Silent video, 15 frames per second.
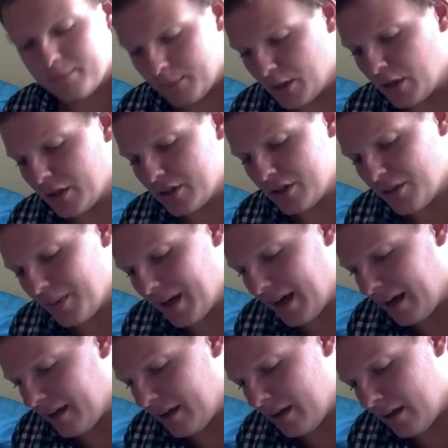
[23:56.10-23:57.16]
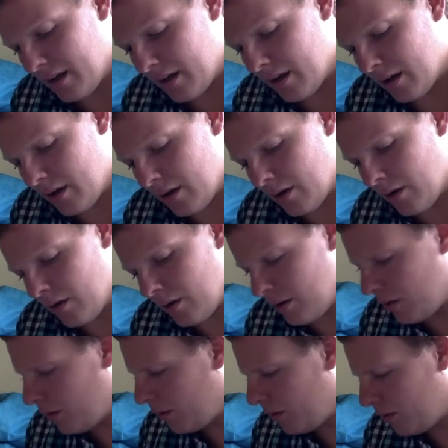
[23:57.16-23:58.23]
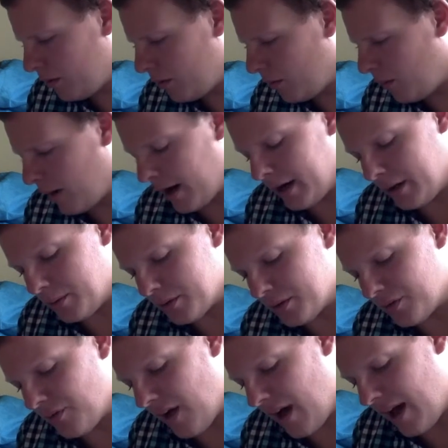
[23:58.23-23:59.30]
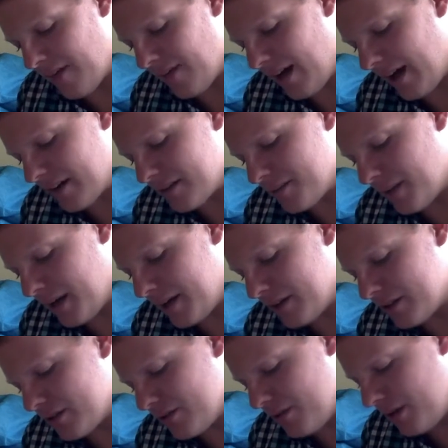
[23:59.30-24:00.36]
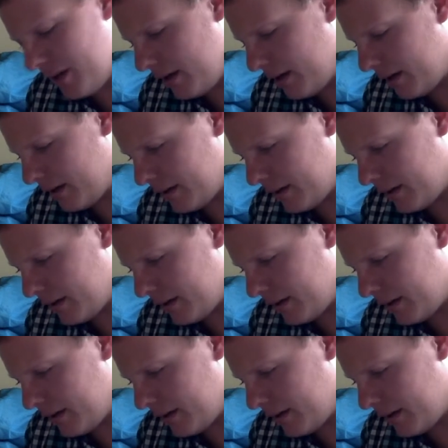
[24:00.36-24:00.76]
Good, so we get y equals 5x minus 3,